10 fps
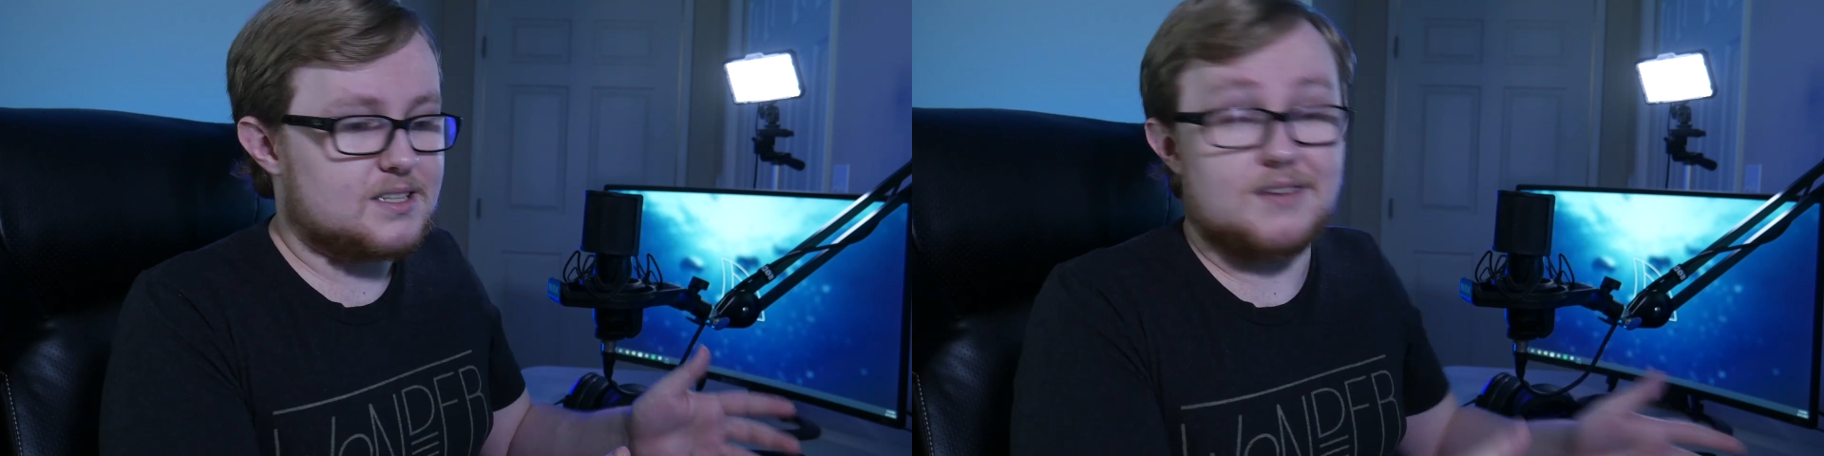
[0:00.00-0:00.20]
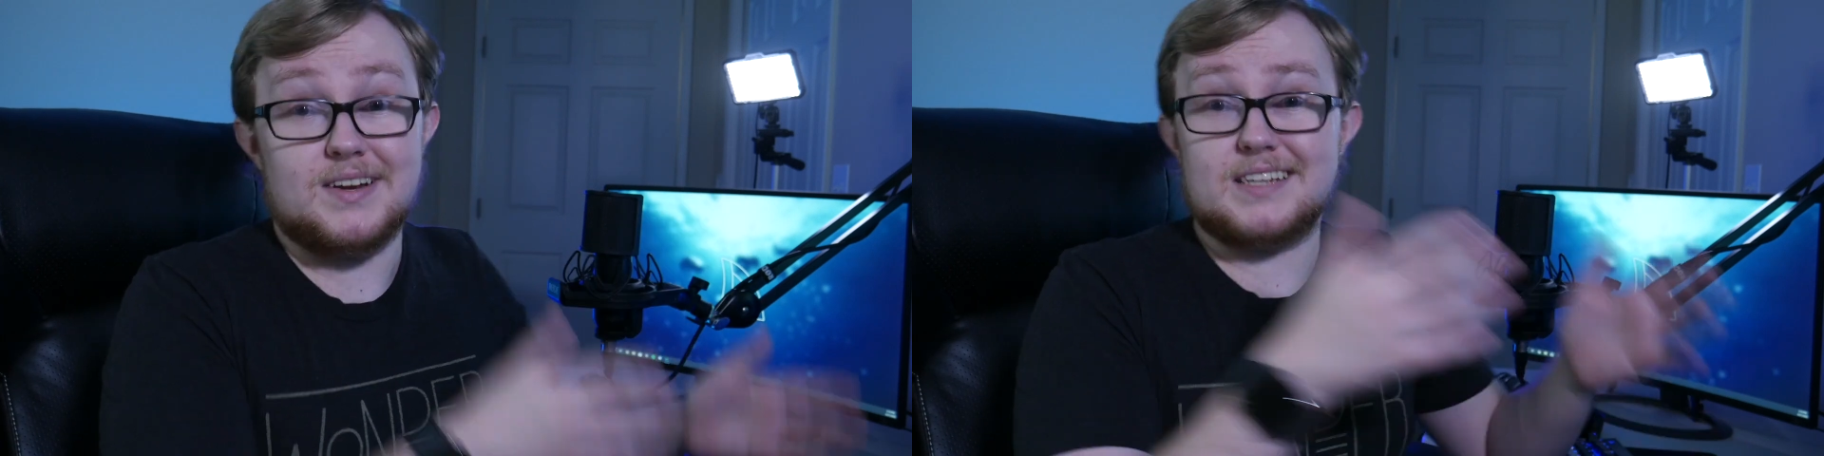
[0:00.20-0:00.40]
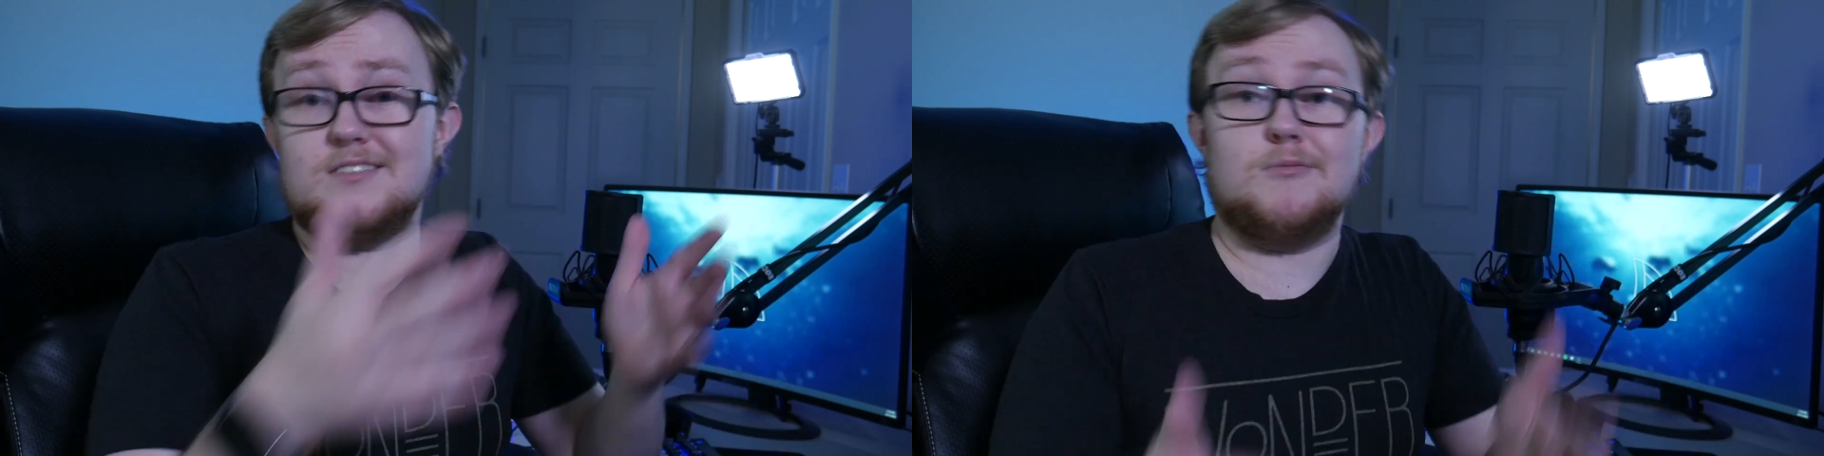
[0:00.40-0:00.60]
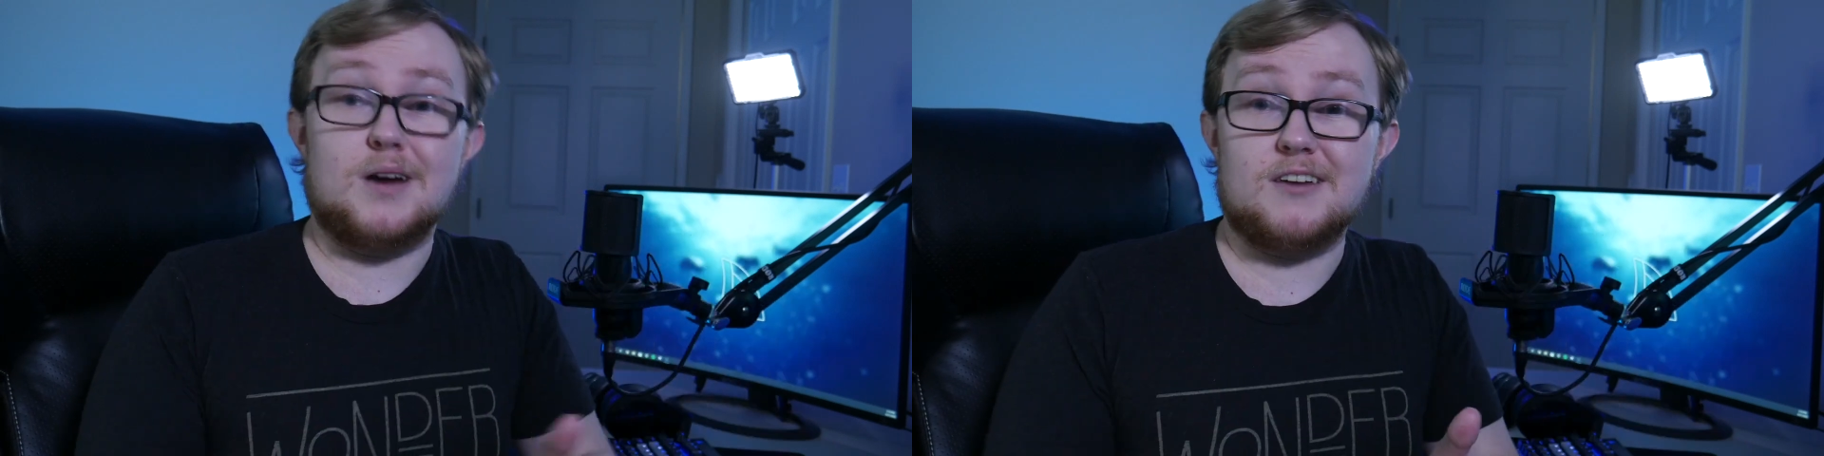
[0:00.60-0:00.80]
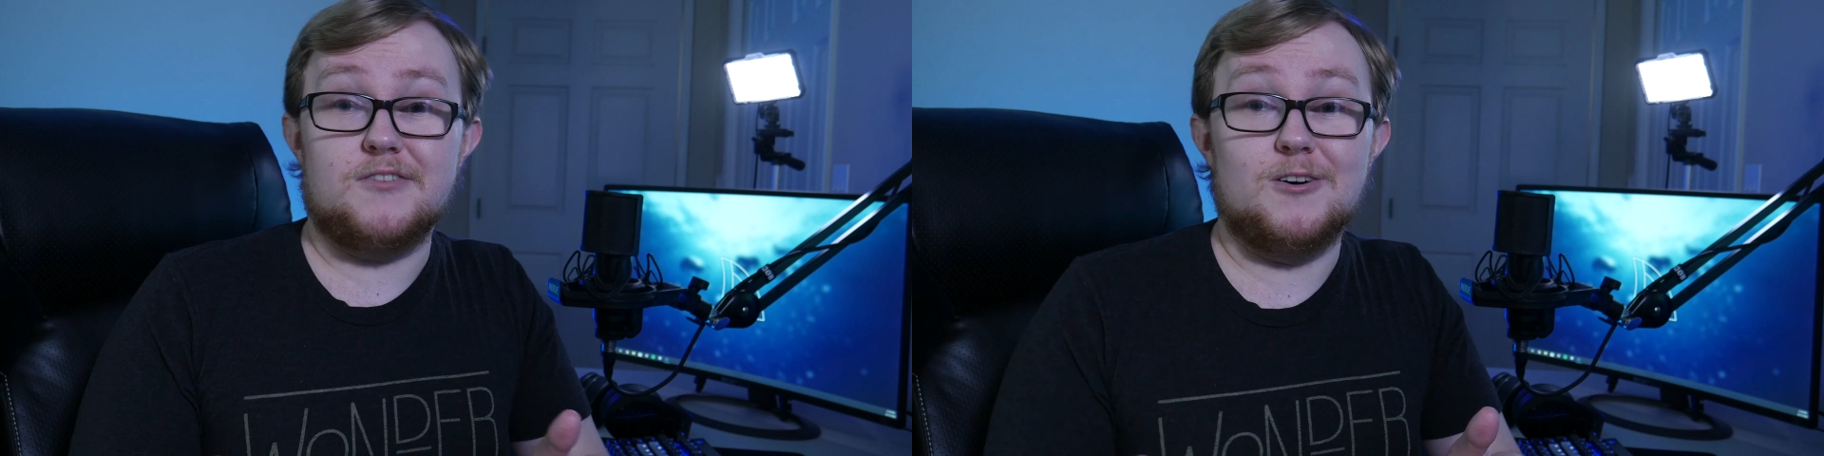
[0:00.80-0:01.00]
to have an XLR
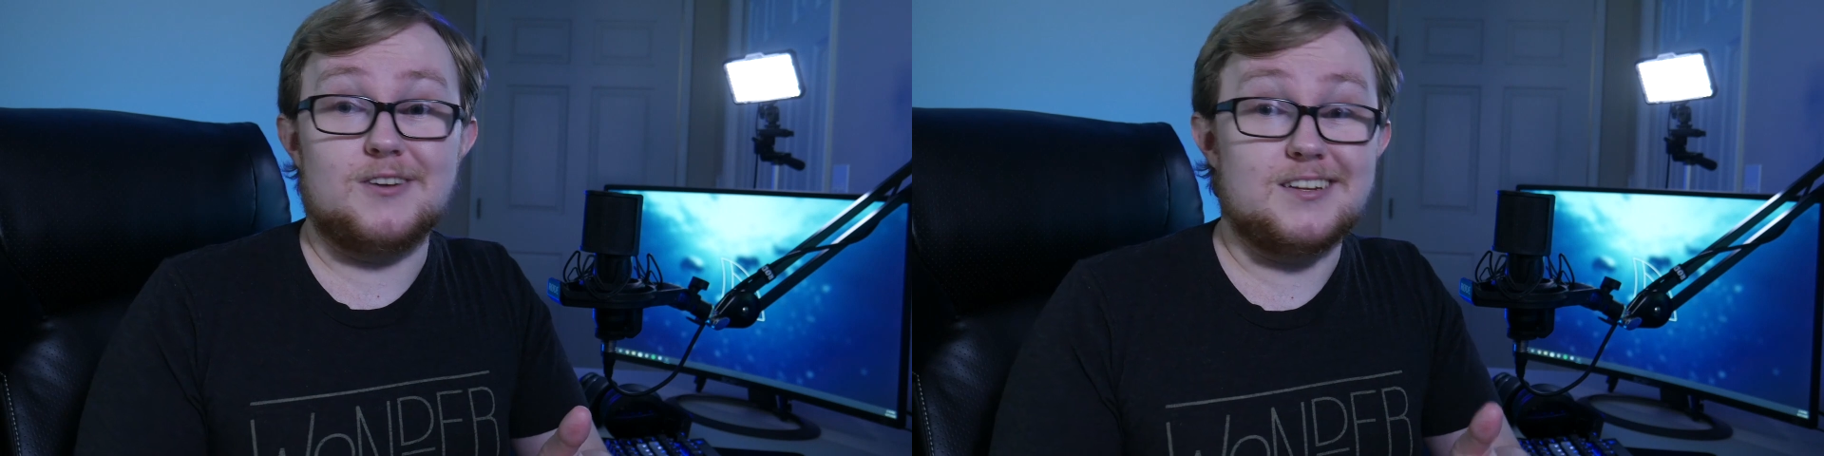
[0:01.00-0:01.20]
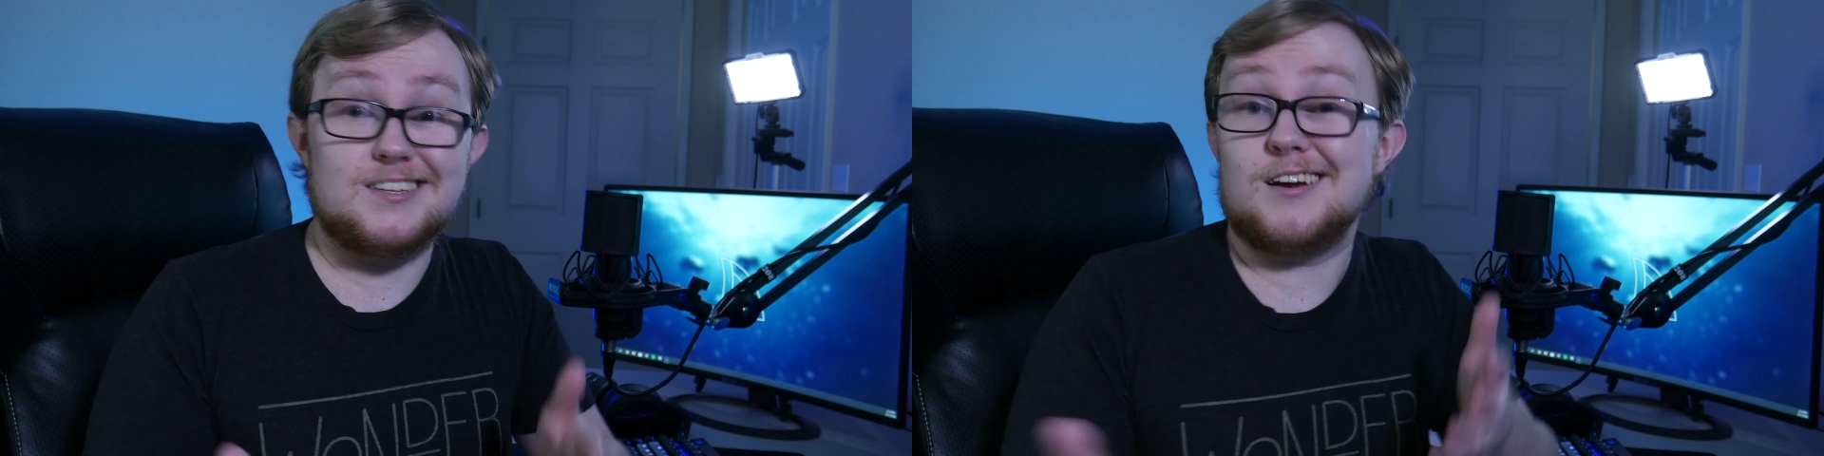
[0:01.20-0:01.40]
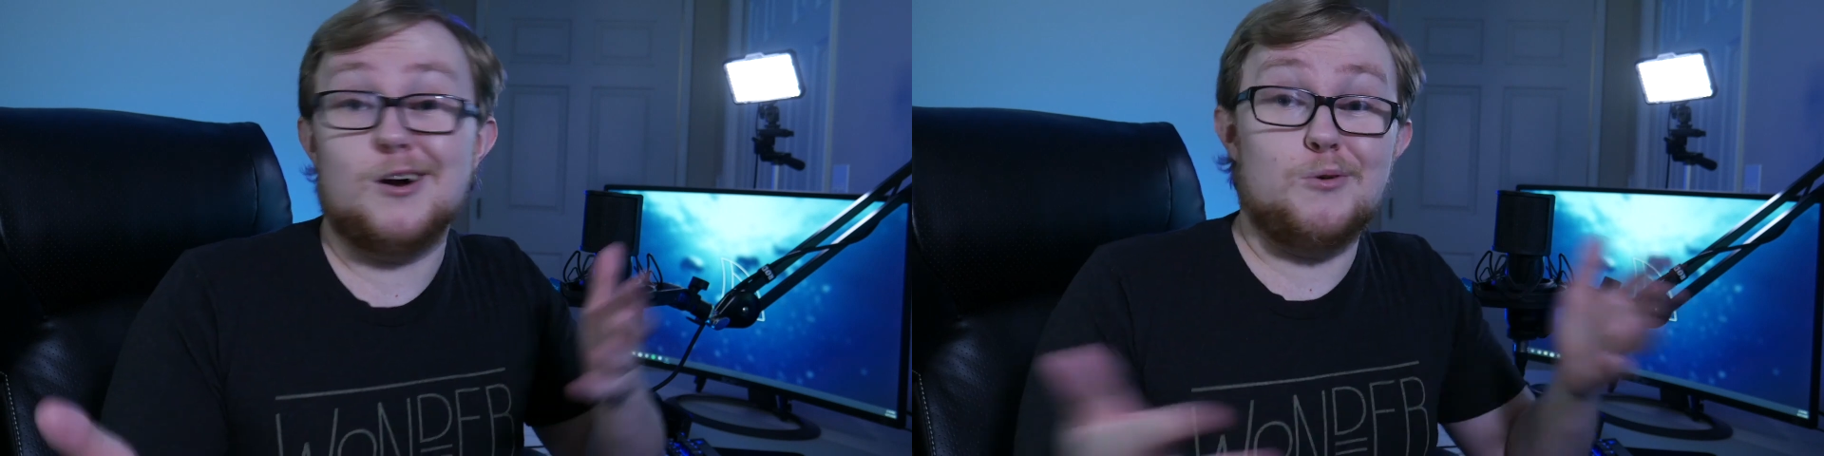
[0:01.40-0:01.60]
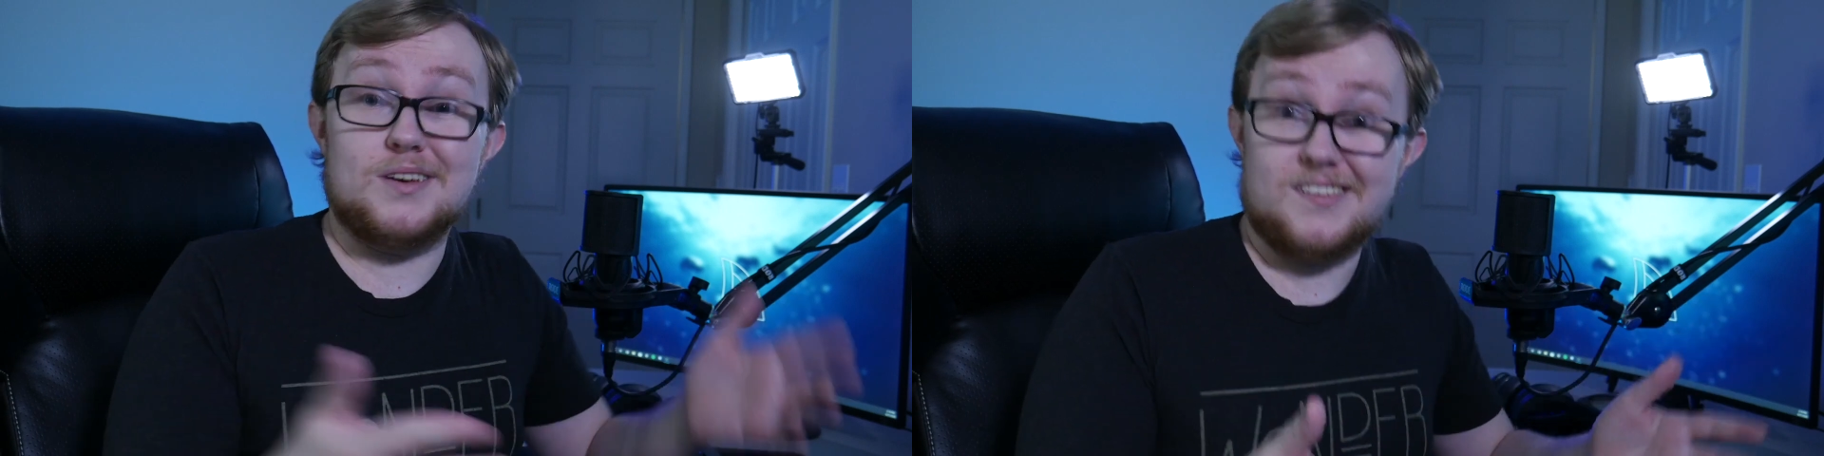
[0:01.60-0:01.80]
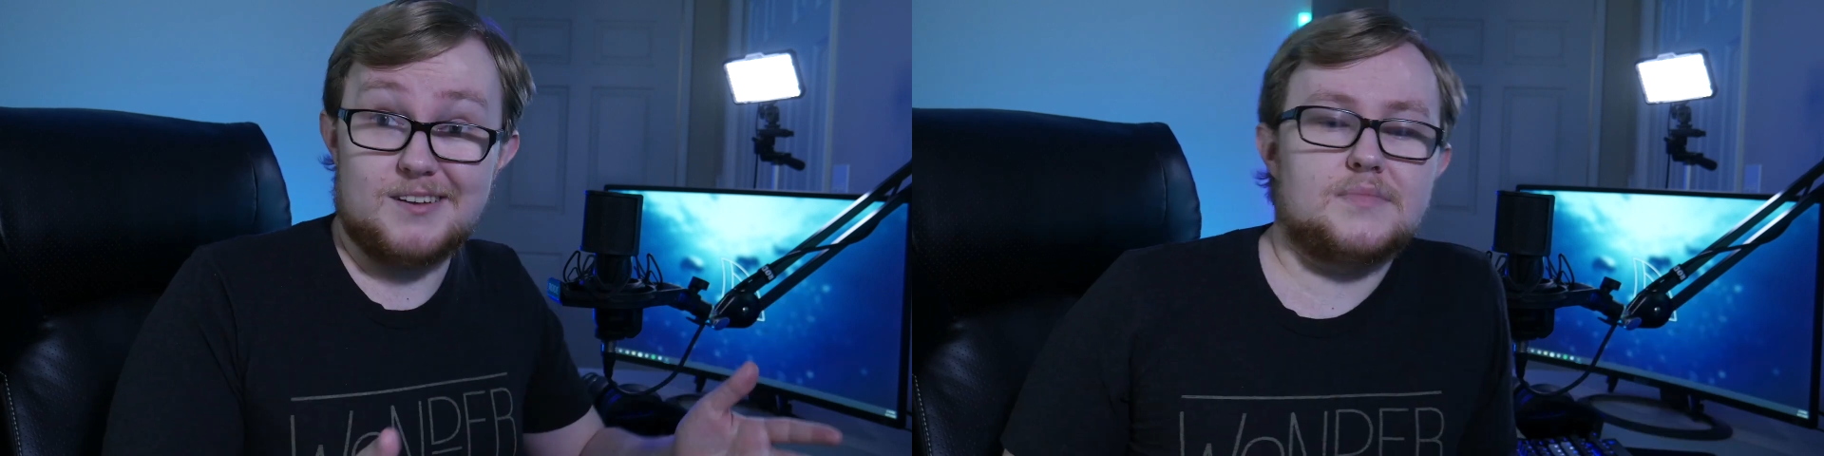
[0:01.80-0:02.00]
microphone to go
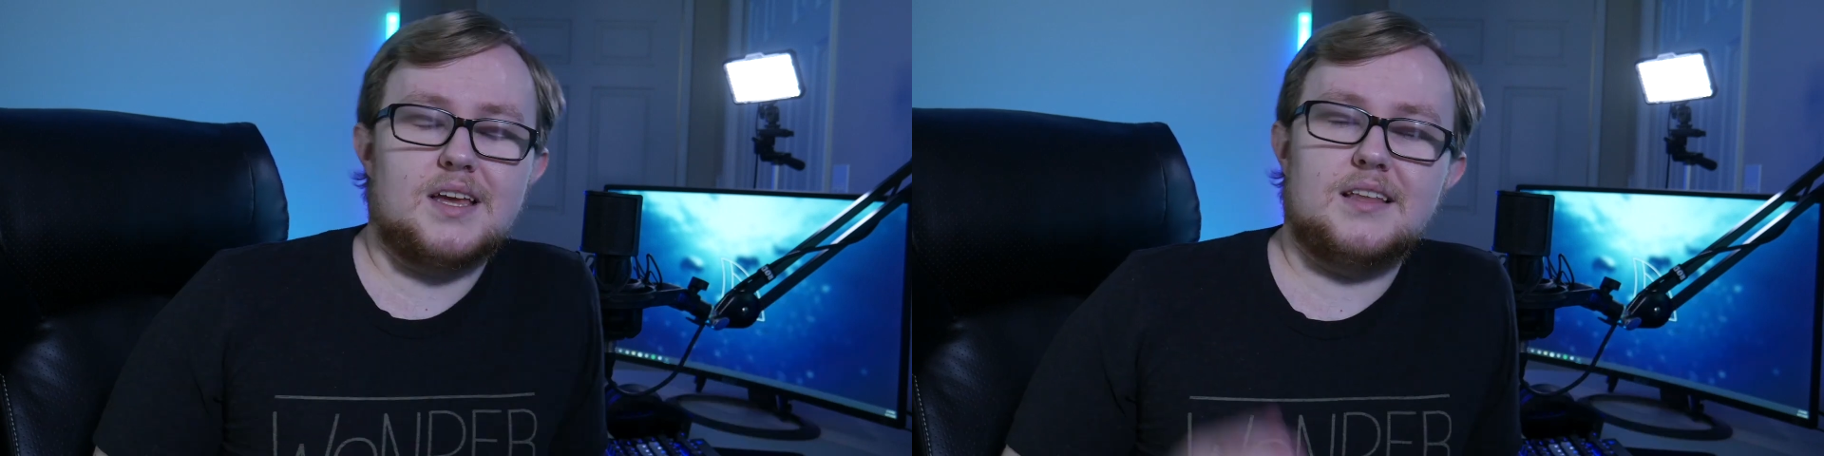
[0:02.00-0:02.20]
with it.